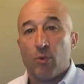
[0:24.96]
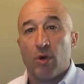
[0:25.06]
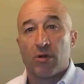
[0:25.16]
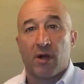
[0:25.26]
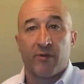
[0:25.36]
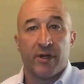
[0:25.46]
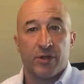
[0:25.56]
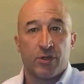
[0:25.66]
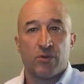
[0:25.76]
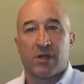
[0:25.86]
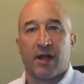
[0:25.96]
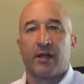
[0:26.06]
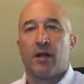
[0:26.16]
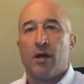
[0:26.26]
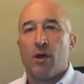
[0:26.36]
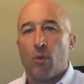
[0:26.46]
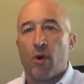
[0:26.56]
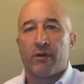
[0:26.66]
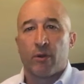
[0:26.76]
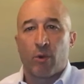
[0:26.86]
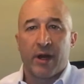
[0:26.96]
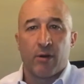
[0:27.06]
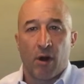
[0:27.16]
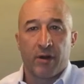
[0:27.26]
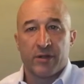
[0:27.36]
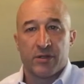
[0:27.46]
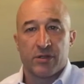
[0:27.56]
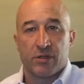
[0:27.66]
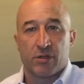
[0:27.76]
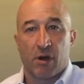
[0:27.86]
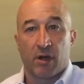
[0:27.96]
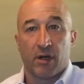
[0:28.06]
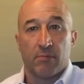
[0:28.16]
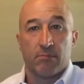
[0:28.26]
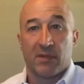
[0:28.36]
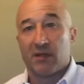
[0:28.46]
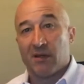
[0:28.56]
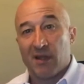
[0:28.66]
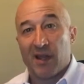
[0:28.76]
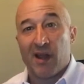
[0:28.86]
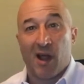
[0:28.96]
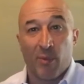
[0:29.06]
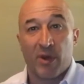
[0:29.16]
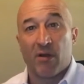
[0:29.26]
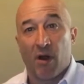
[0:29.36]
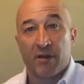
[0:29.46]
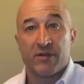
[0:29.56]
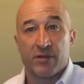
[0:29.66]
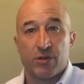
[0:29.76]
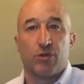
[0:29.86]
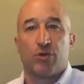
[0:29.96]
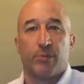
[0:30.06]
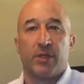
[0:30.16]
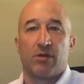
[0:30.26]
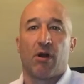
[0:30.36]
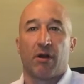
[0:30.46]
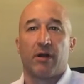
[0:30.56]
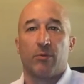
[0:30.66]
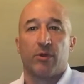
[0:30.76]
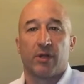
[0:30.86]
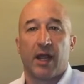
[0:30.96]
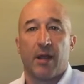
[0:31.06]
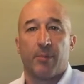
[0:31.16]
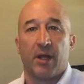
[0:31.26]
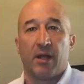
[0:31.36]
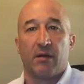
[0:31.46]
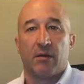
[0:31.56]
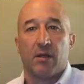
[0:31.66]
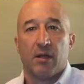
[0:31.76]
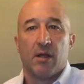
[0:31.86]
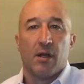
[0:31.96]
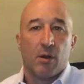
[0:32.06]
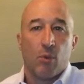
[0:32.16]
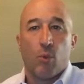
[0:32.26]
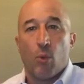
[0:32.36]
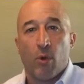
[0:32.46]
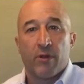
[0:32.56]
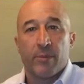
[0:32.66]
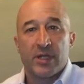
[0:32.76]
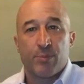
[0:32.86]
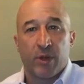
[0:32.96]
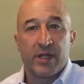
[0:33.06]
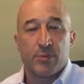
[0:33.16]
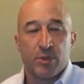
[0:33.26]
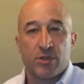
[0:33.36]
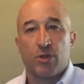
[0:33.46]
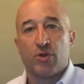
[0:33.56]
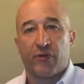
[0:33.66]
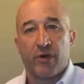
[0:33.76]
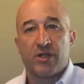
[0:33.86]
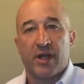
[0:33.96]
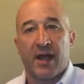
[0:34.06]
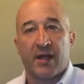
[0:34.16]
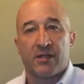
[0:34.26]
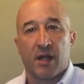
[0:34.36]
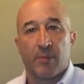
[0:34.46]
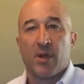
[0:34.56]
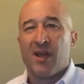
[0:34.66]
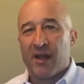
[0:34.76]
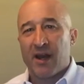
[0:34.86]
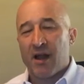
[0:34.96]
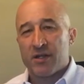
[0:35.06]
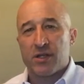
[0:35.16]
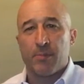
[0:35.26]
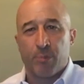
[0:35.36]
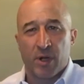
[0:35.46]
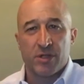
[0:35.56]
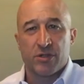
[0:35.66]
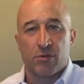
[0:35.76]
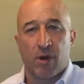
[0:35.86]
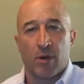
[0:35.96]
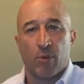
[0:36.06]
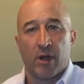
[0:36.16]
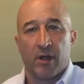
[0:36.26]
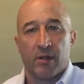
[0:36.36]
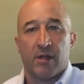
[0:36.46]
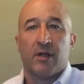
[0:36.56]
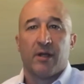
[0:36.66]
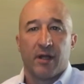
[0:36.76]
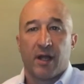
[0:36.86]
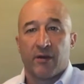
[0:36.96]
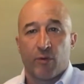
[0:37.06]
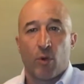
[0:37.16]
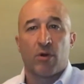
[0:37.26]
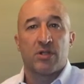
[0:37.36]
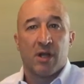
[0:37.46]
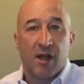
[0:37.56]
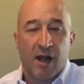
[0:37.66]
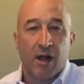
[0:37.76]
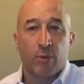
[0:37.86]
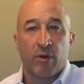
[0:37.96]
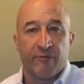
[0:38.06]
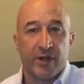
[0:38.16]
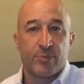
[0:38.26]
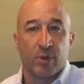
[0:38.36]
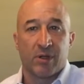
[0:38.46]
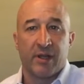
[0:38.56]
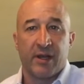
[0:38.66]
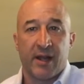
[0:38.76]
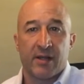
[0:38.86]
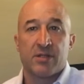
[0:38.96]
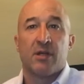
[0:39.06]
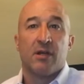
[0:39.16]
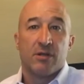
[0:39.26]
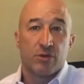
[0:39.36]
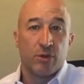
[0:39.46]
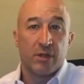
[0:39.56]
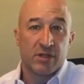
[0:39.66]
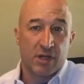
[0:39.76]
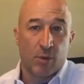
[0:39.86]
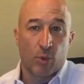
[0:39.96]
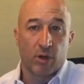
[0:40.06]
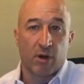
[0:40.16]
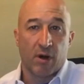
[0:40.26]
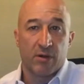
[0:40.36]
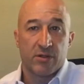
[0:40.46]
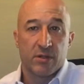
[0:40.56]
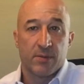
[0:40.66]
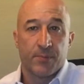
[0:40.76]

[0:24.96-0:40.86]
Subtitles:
We'll cover issues like what are the right audiences to target and how many audiences you should be targeting with the campaign. What are the best placements to use for each ad type and how to set budgets the right way. And of course, how to run Facebook lead ads so you can sell more cars.